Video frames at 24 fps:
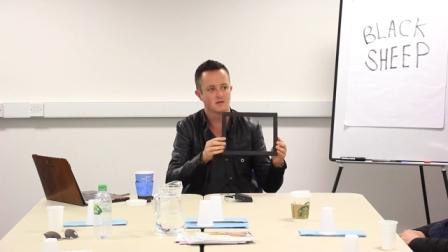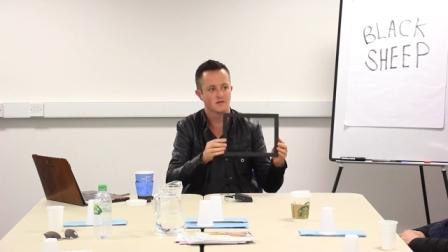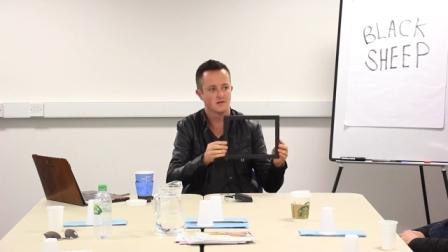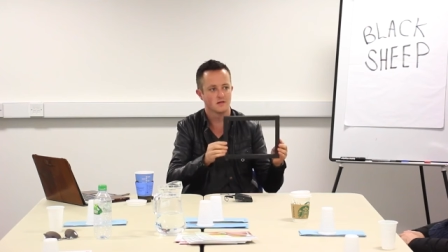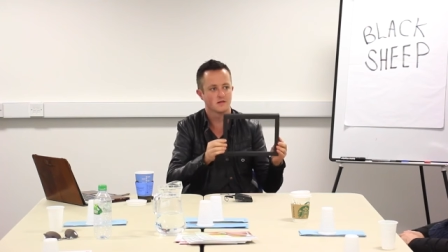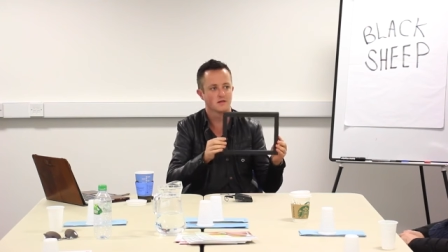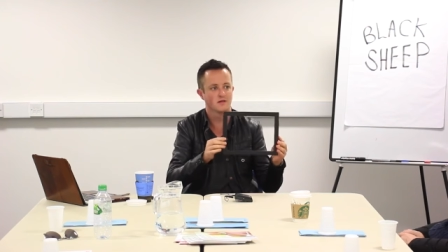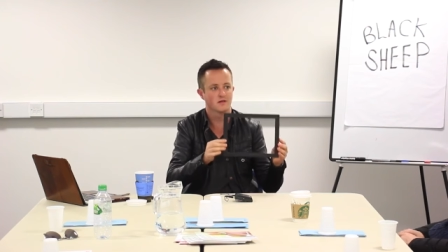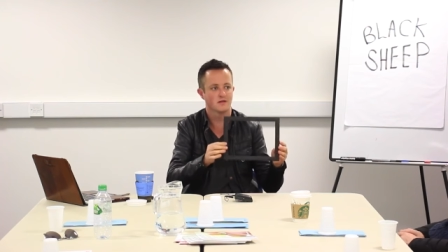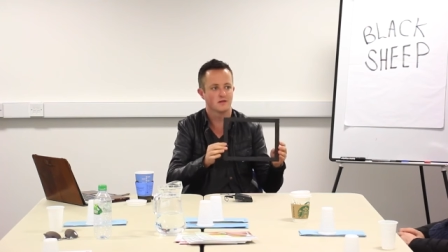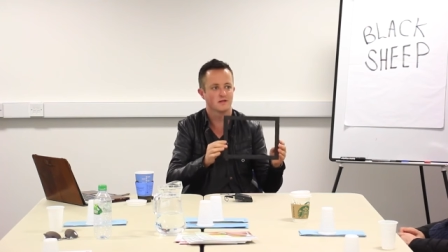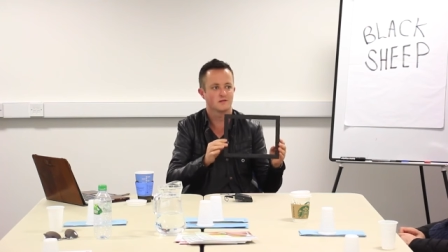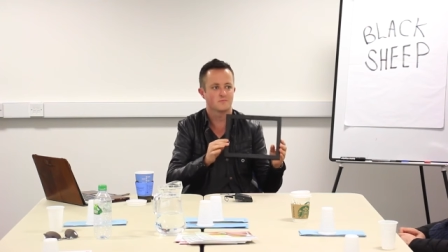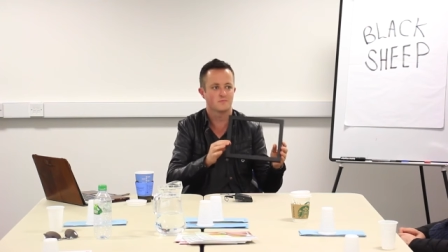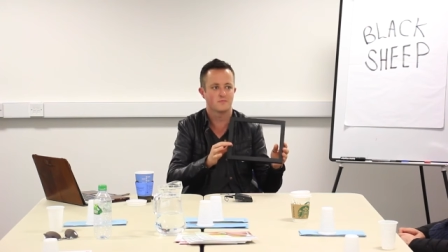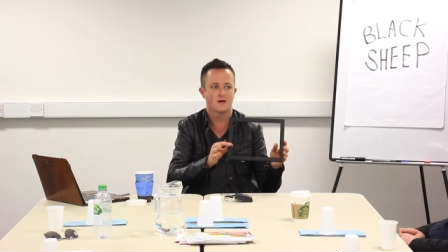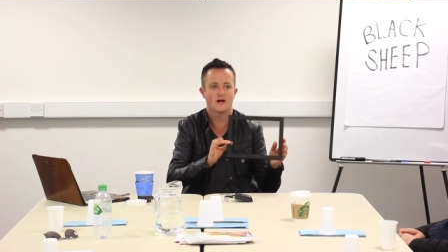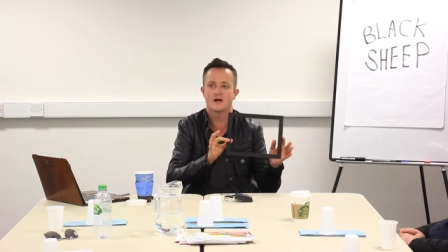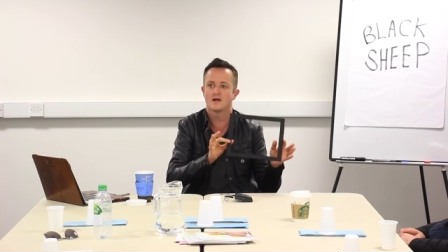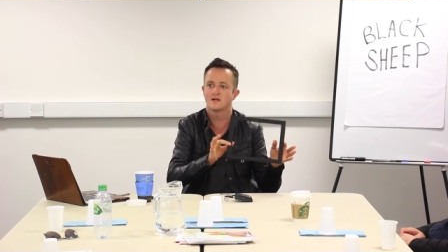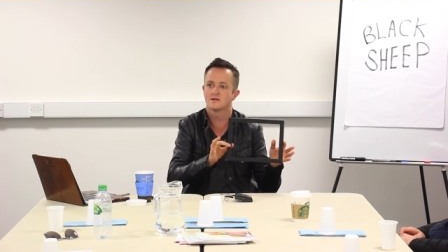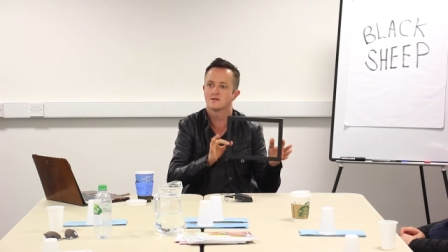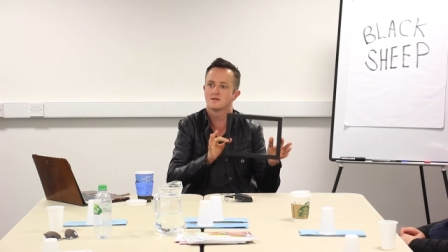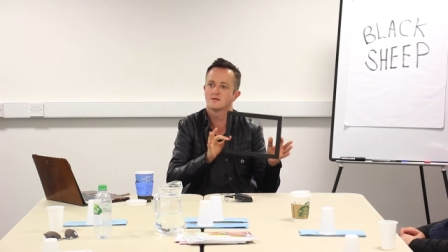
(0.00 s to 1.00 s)
it, it's
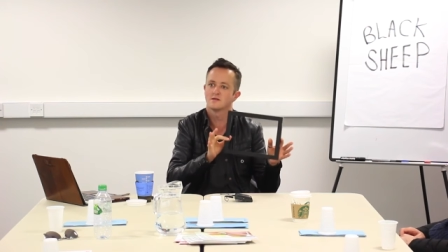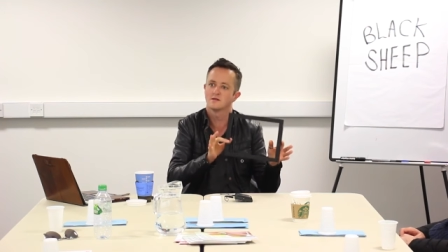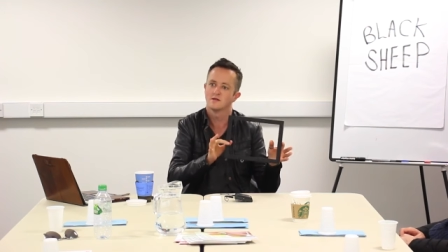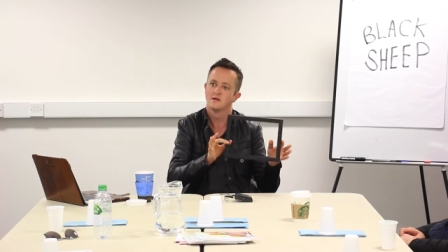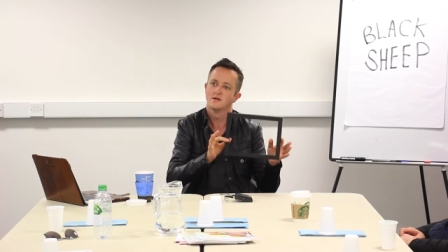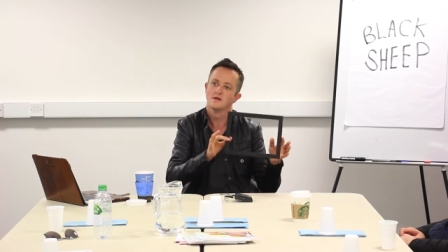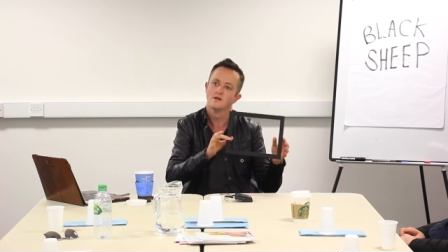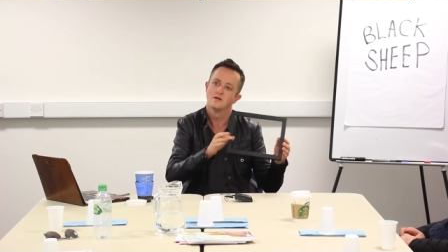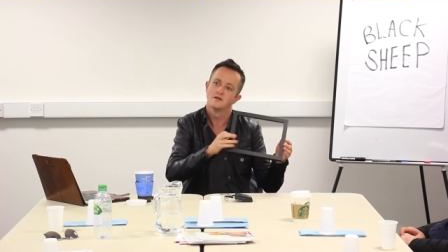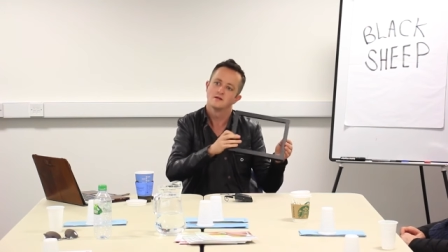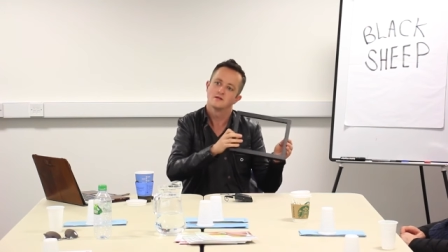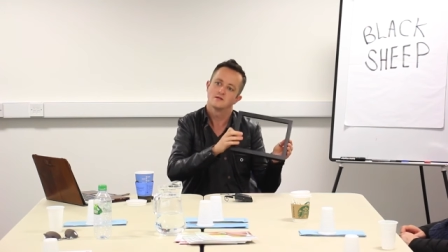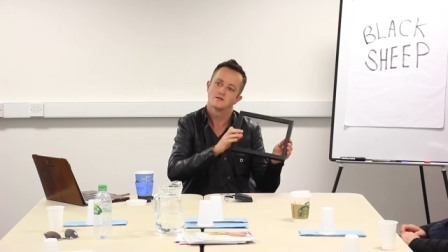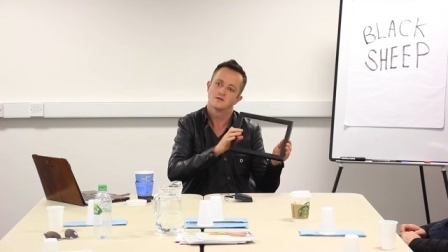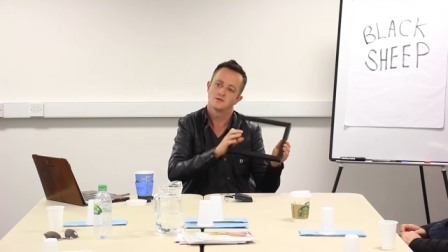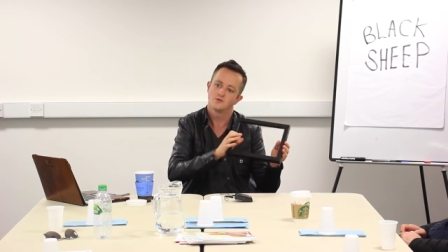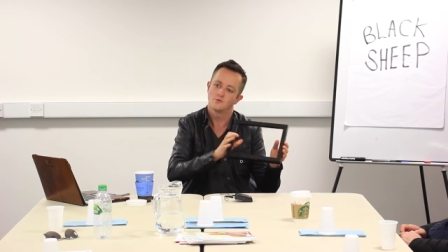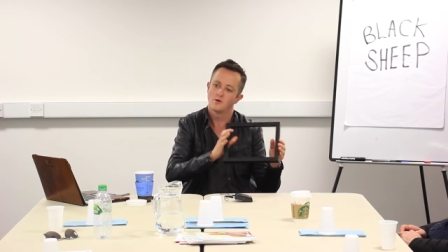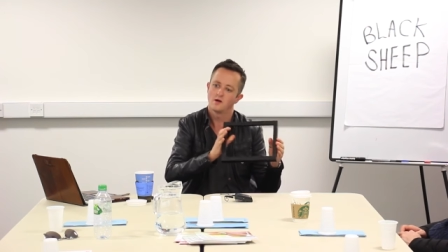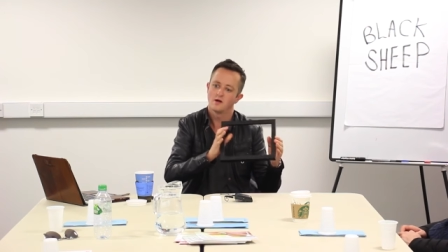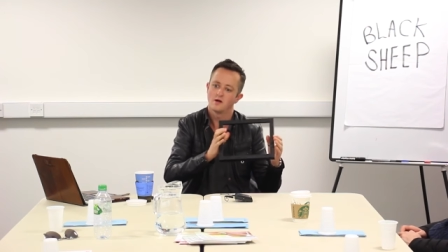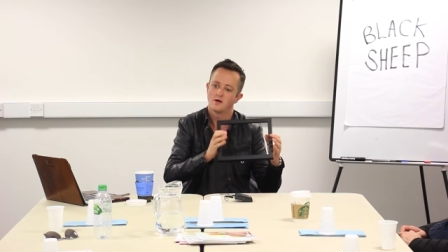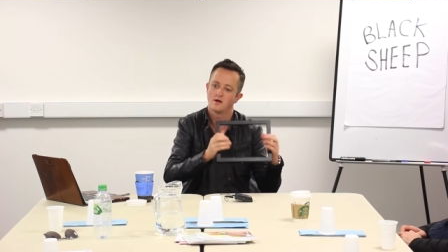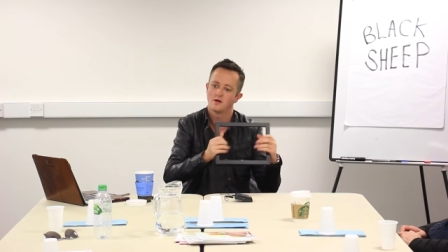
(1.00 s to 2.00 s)
bad
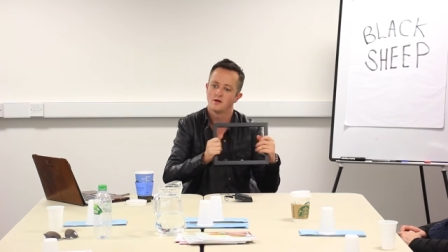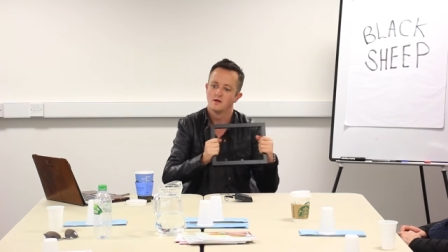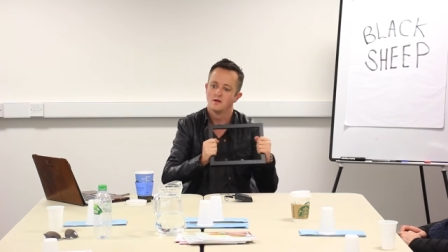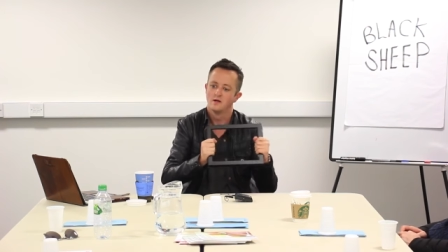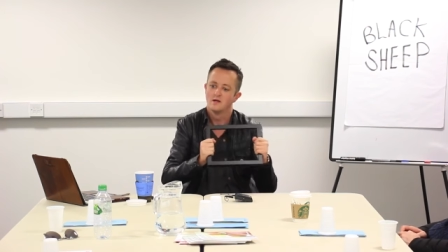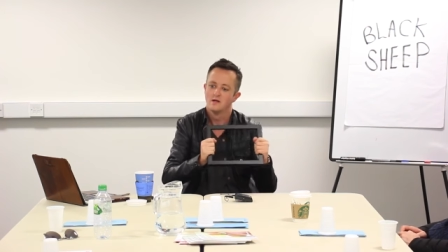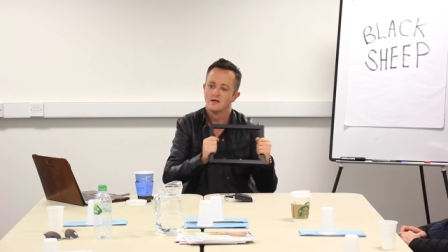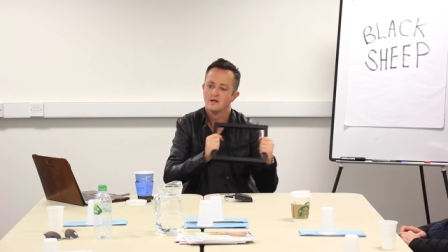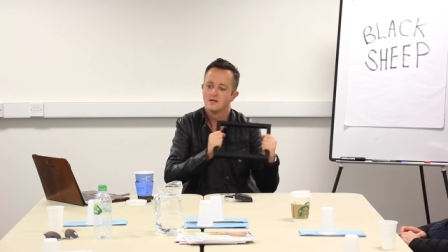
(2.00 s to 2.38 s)
to uh,